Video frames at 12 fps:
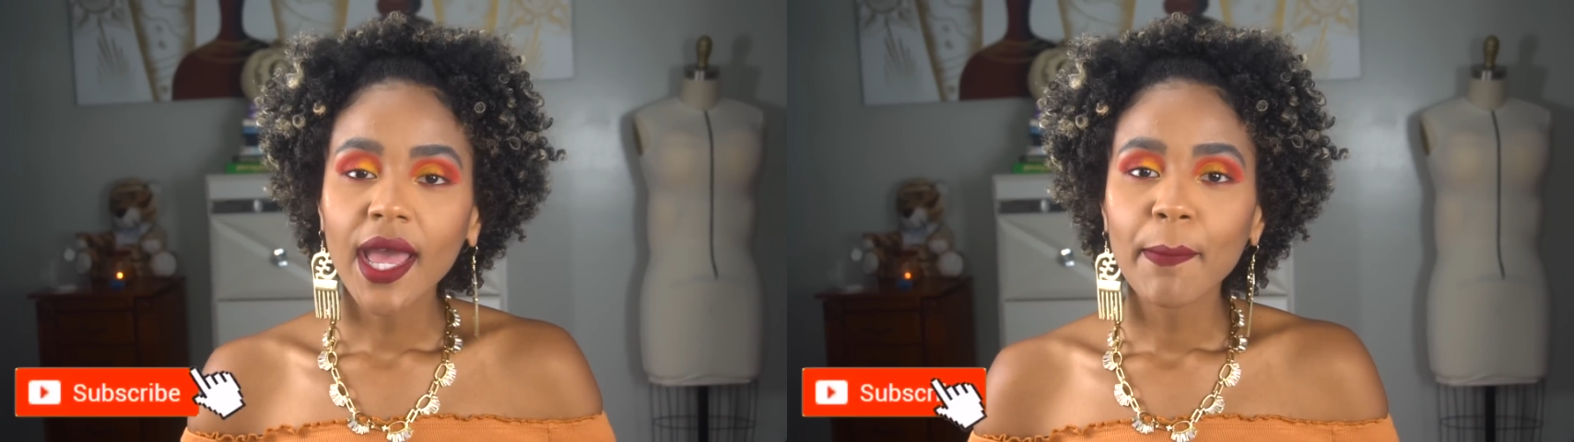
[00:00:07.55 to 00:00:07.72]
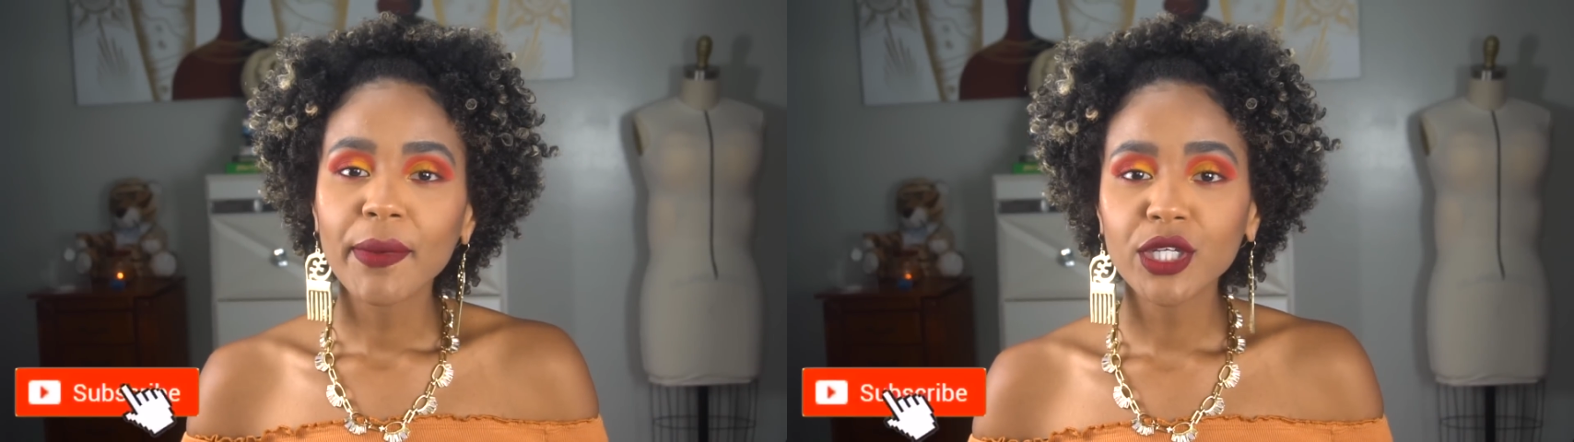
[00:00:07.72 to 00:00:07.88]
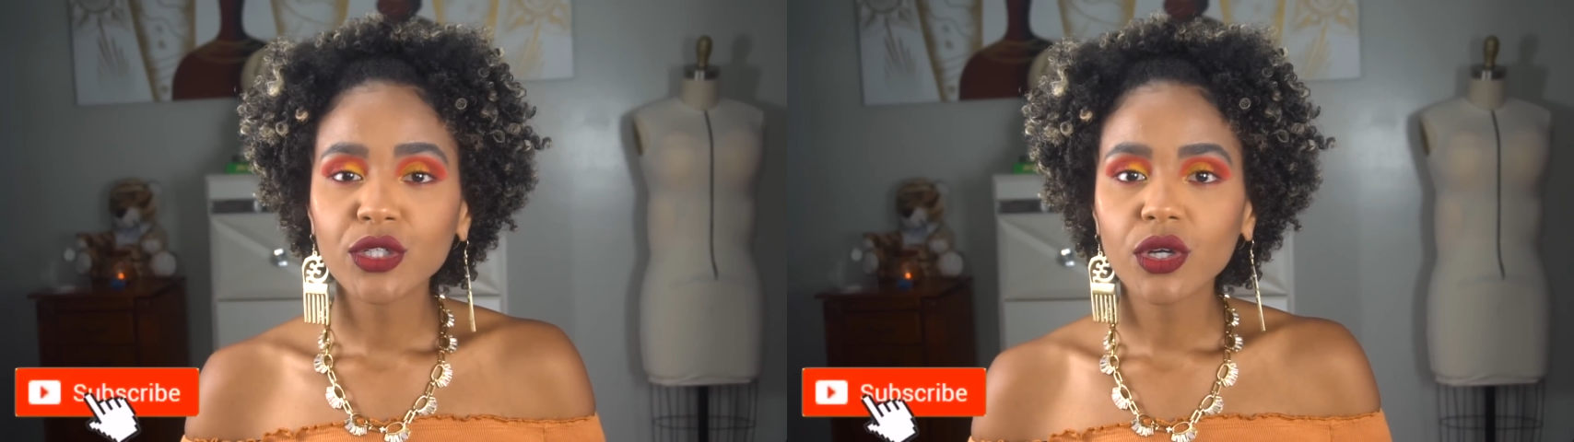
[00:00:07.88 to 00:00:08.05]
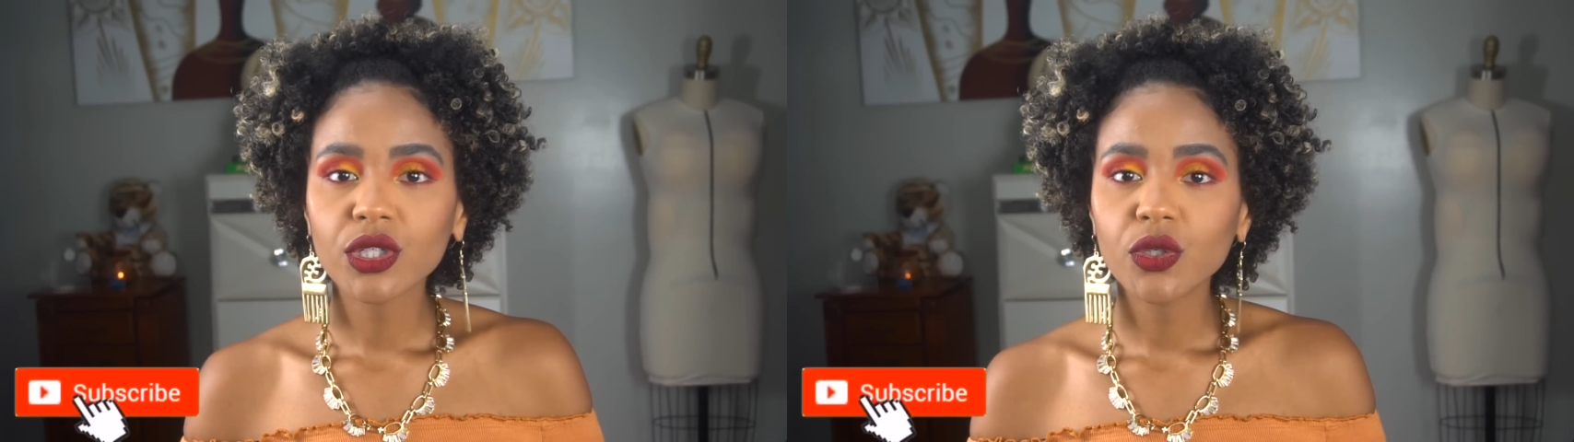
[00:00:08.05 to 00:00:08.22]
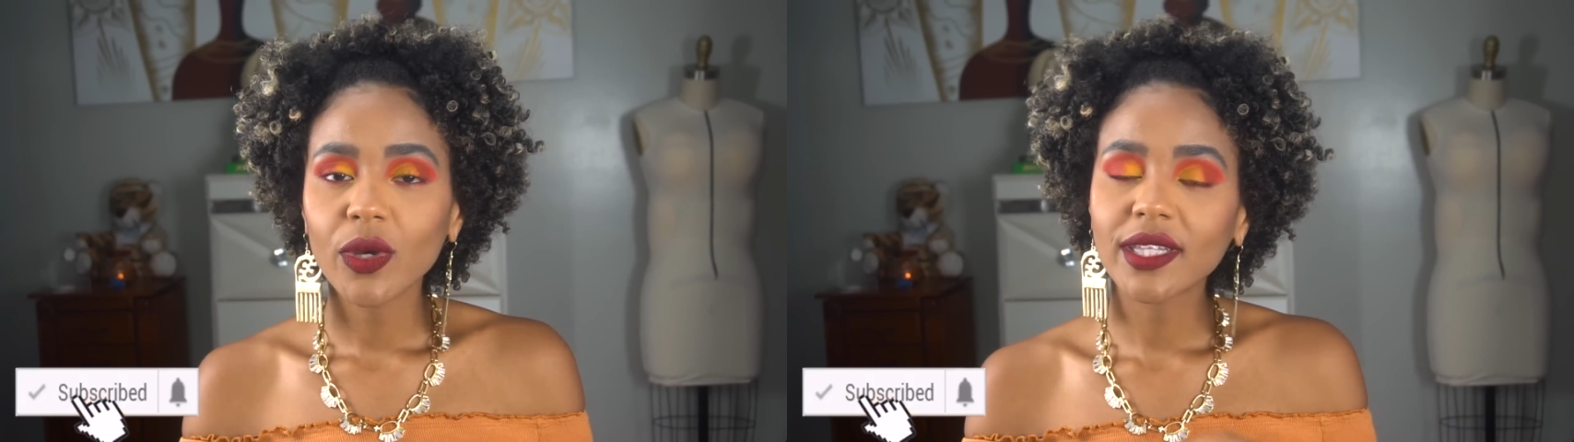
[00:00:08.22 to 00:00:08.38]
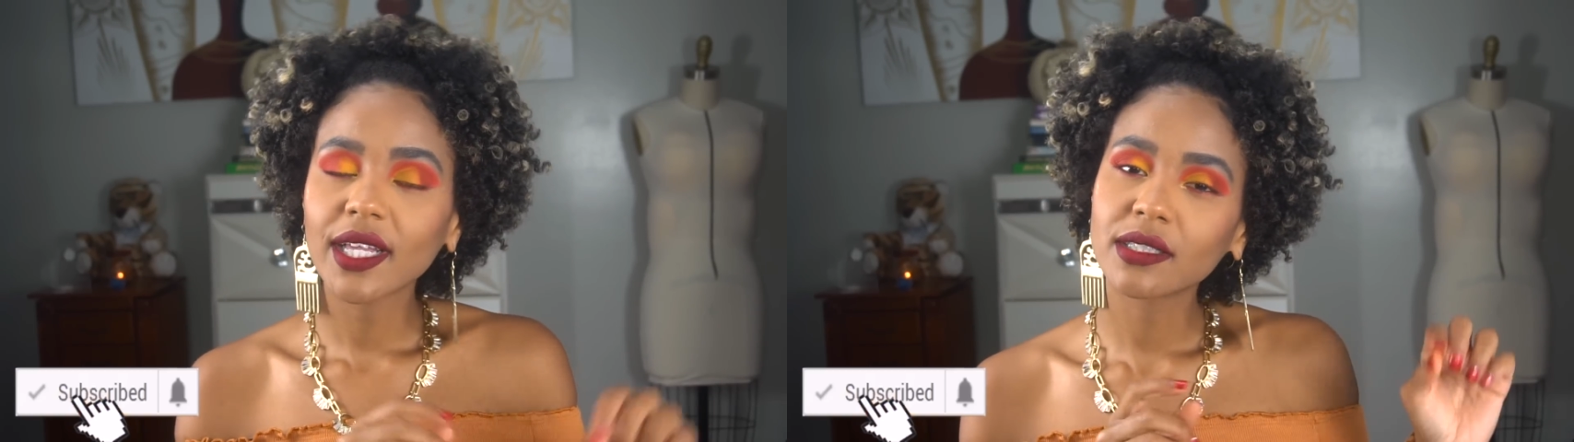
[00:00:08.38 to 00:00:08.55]
Be sure to
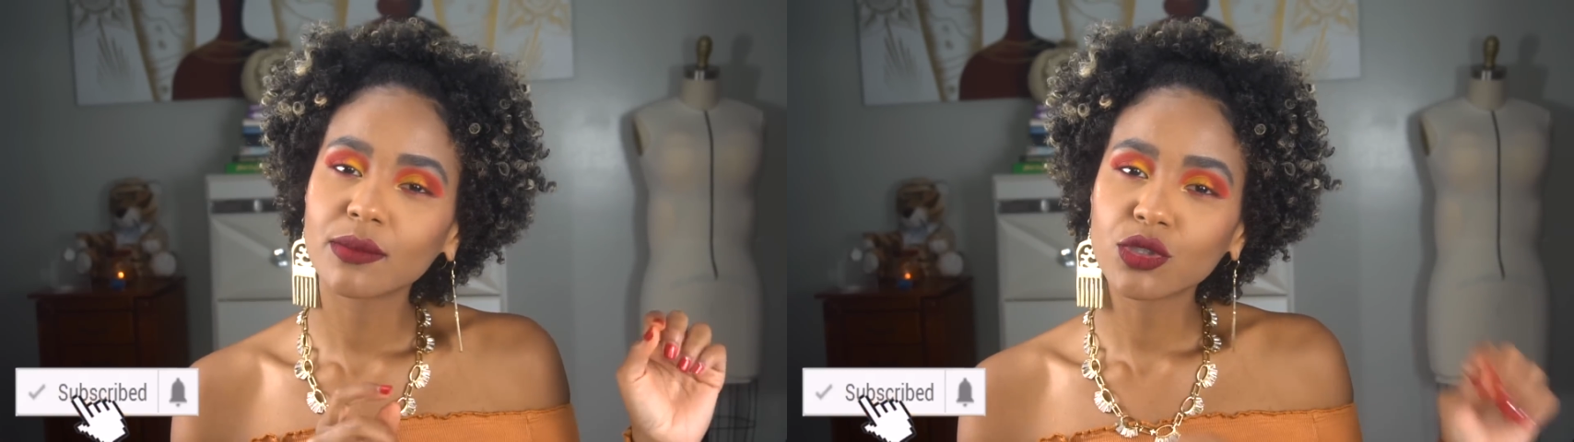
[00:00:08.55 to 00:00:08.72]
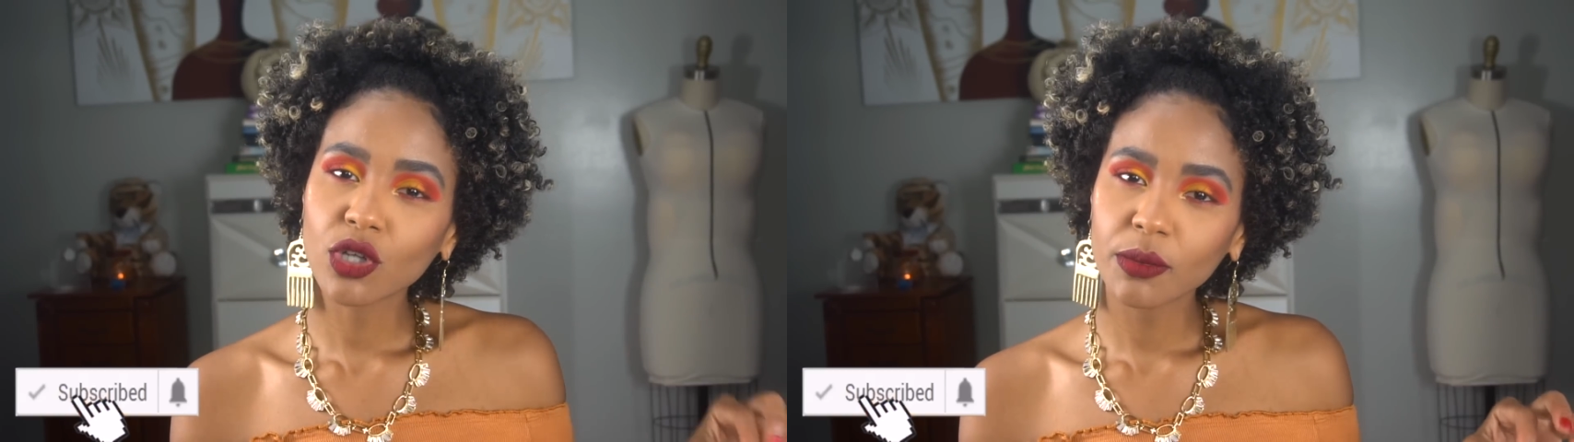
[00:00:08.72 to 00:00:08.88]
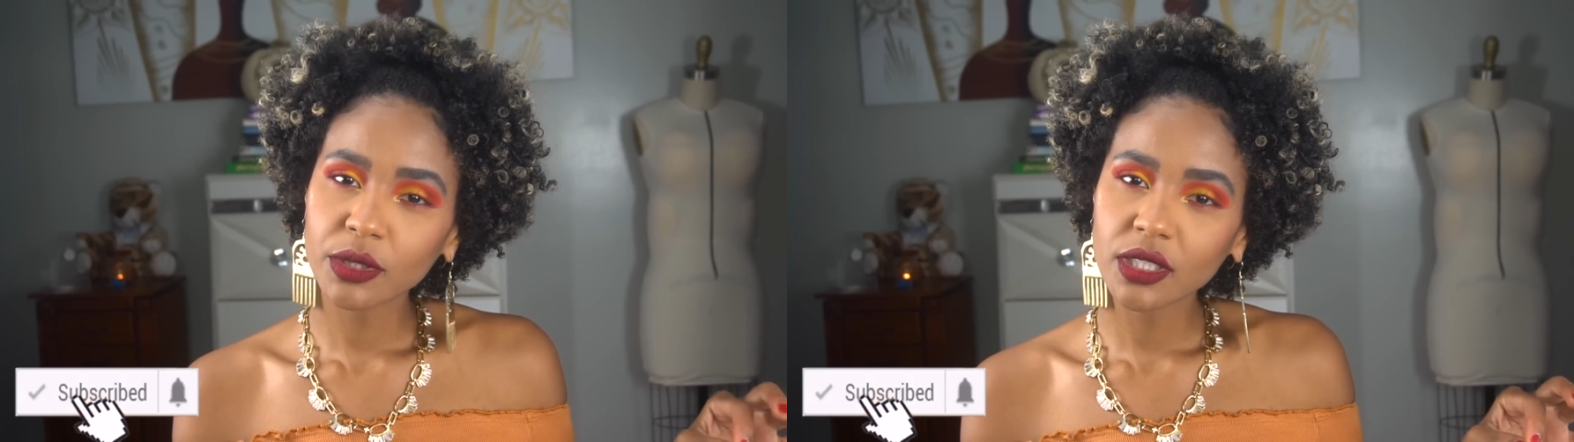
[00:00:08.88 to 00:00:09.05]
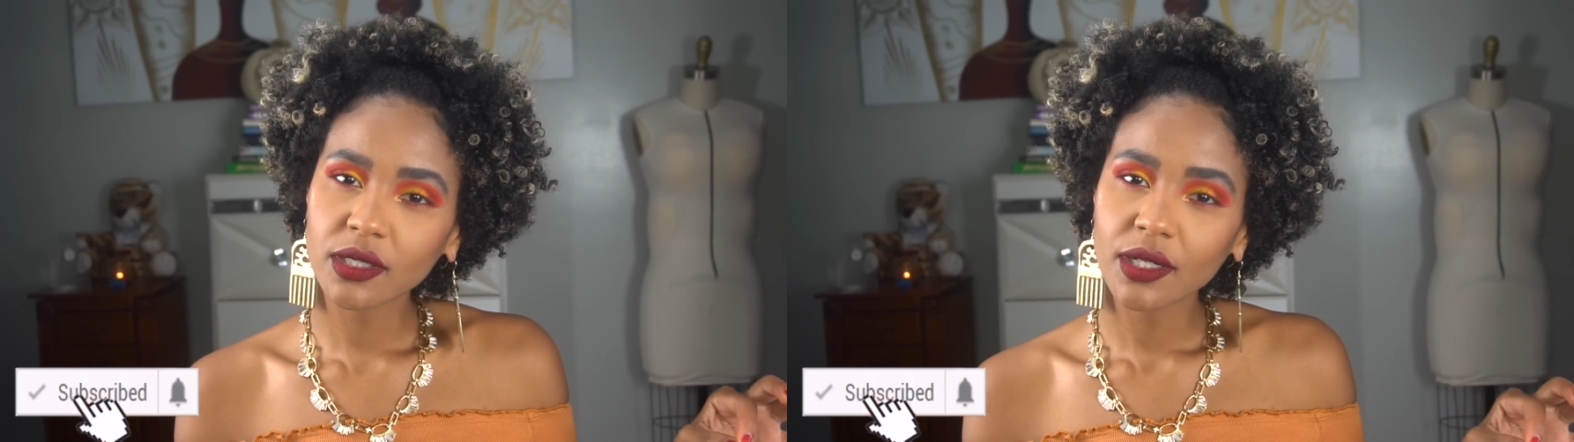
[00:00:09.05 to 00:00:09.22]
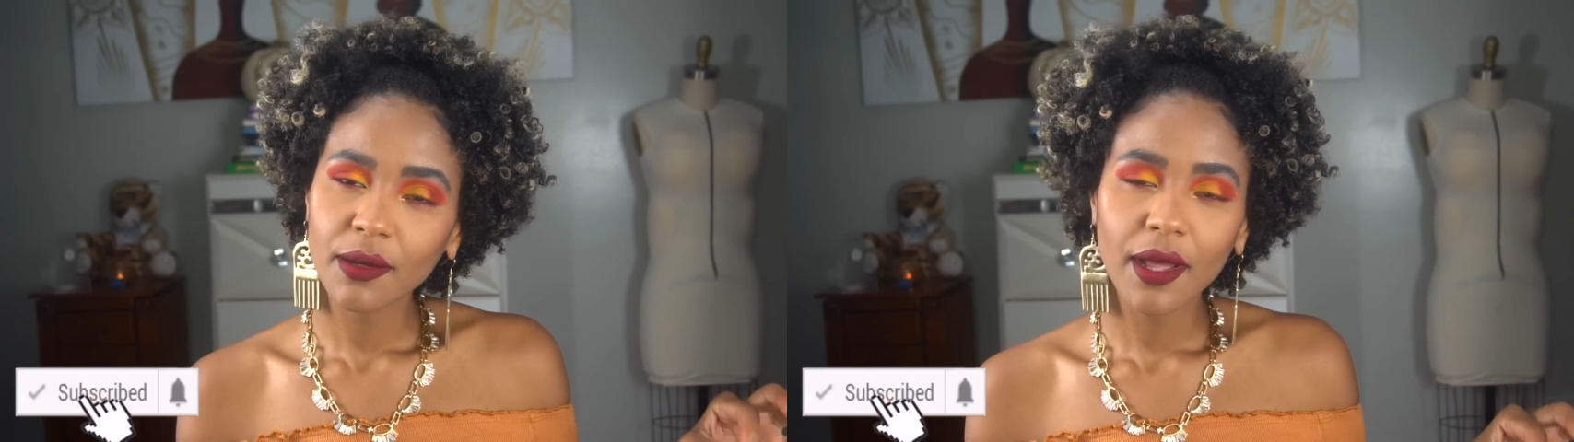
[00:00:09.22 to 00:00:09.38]
hit that subscription